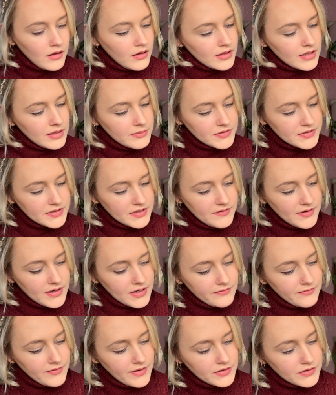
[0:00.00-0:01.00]
Let me see if I
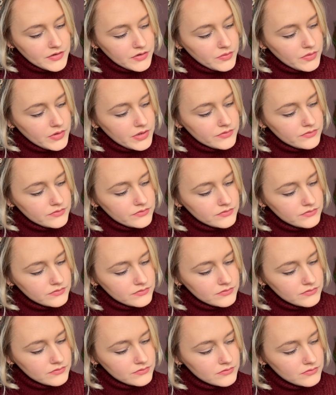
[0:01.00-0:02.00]
can find a quote.
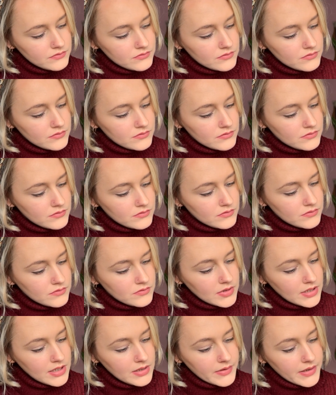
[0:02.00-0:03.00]

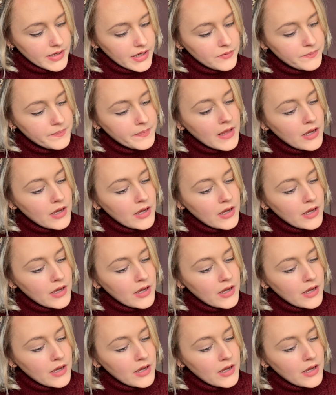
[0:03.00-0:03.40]
Here we go.